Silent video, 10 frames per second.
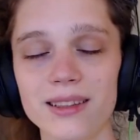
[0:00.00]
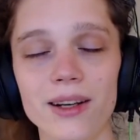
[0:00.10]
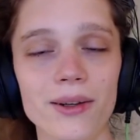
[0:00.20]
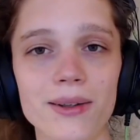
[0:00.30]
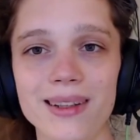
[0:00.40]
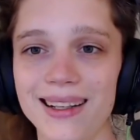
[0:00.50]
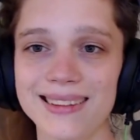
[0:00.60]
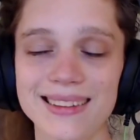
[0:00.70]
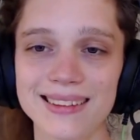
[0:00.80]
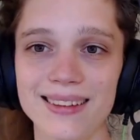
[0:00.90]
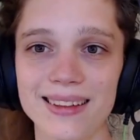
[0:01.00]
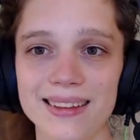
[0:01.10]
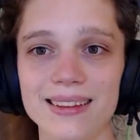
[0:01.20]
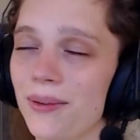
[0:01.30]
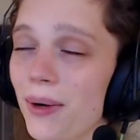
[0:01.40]
So let's get started.
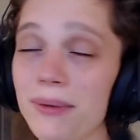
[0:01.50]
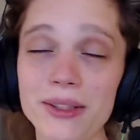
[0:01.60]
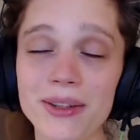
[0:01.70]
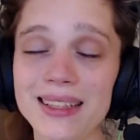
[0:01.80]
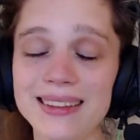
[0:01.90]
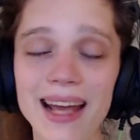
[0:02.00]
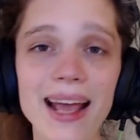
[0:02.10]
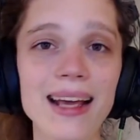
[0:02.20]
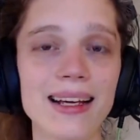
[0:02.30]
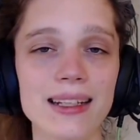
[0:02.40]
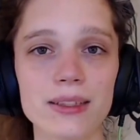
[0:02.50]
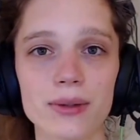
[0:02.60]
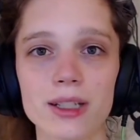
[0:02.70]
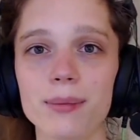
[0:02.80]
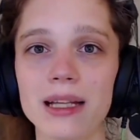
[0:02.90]
What we're doing today is we're
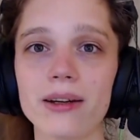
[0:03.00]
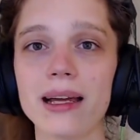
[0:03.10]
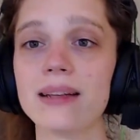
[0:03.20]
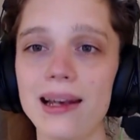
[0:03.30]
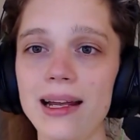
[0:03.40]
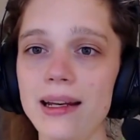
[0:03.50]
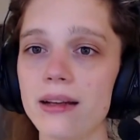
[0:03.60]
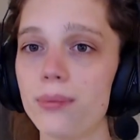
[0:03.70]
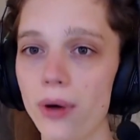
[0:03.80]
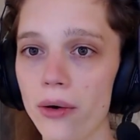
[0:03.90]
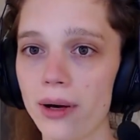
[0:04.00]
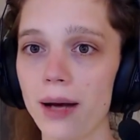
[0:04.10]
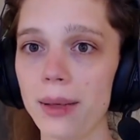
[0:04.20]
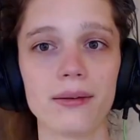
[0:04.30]
going to be looking at linear programming.